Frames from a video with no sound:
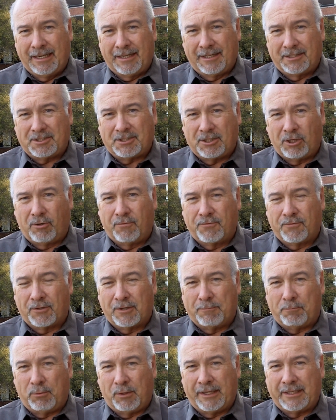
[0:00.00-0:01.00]
Let's go
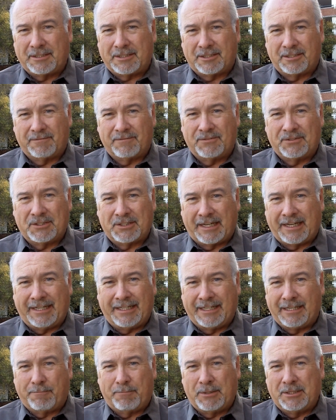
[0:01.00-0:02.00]
for a blitz of signing a